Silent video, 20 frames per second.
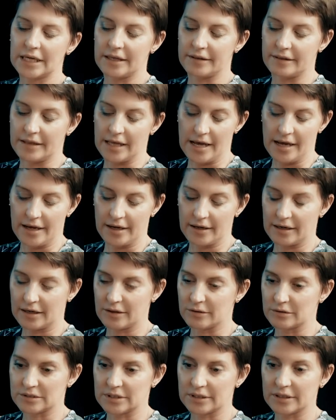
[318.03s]
that I
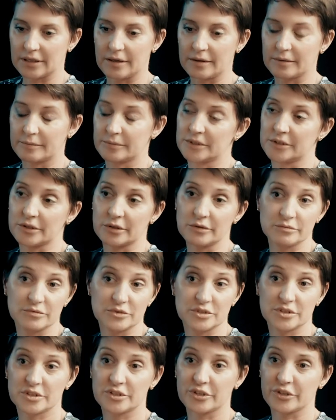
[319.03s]
was,
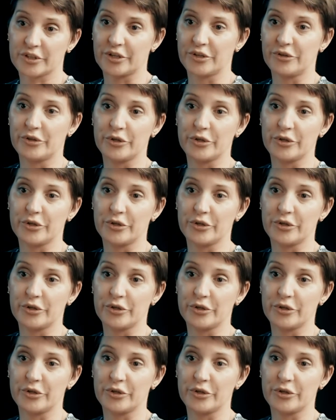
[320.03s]
just gonna